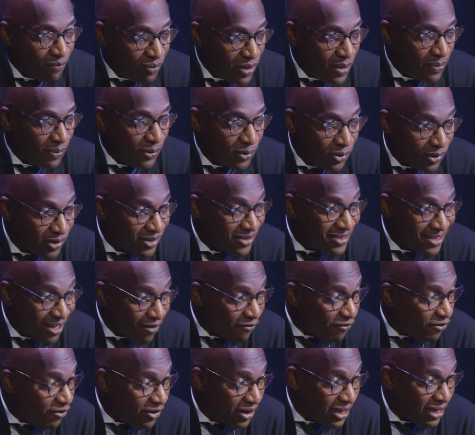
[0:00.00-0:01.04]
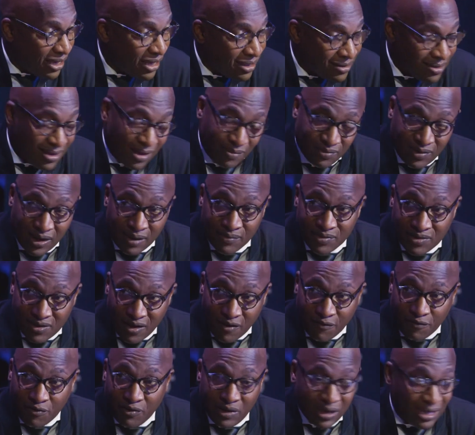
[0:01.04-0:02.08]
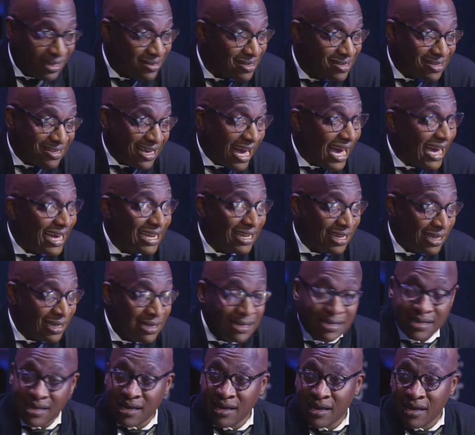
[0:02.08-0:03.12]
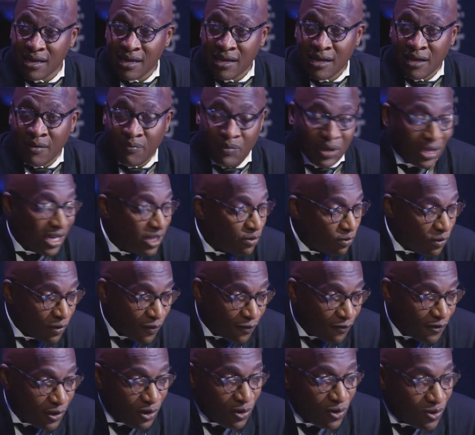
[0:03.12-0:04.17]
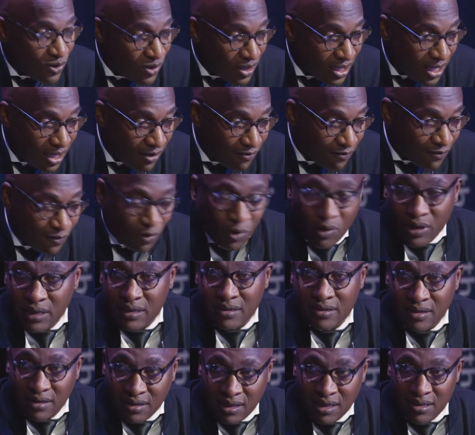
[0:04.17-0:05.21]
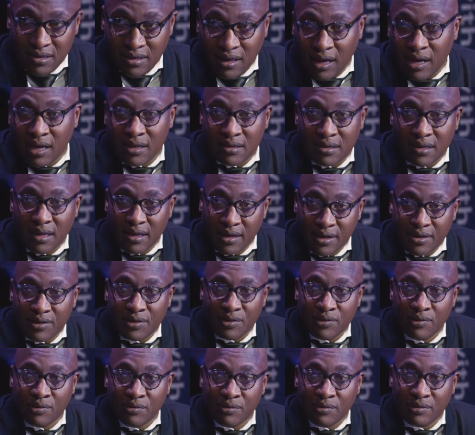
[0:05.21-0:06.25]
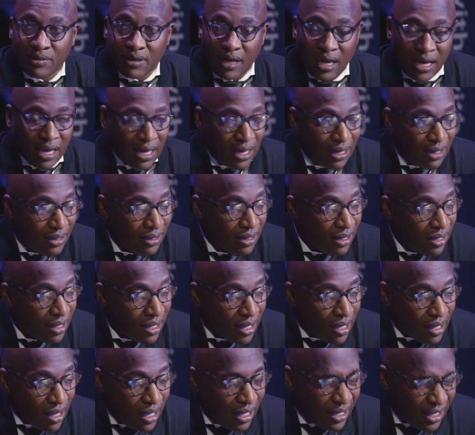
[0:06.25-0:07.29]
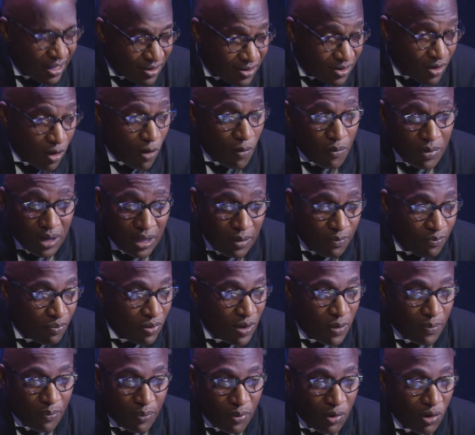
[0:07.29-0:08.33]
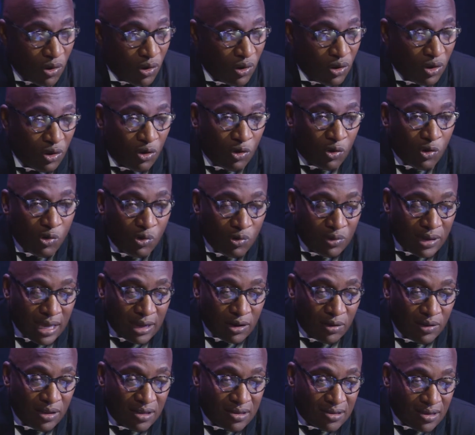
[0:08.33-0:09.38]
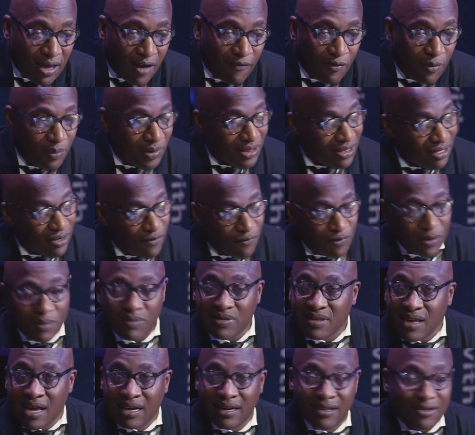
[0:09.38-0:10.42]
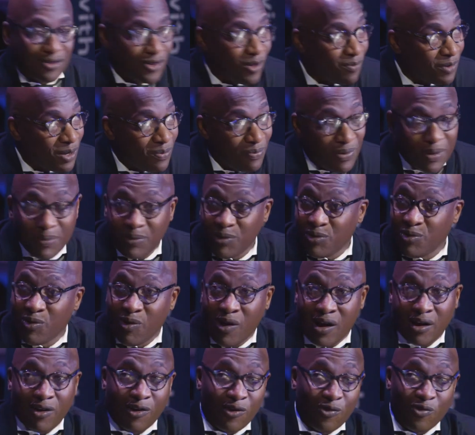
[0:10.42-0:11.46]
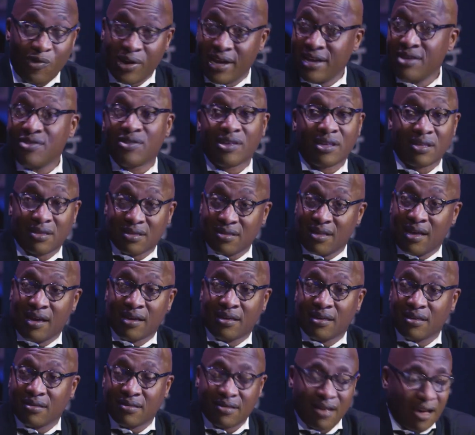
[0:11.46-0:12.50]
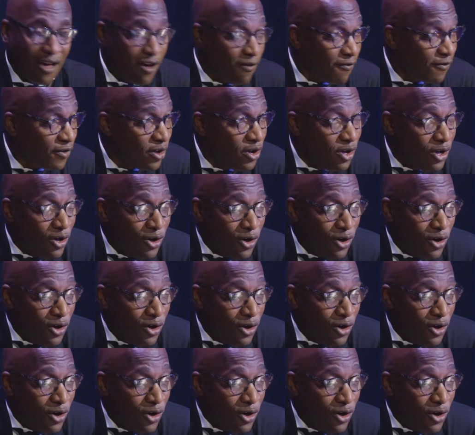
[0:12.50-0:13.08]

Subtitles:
of people who are suffering, and sometimes suffering in silence because we refuse to give voice to these kinds of issues. And there's so many people who not only suffer, but then the flip side is so many people who are courageous, like yourself,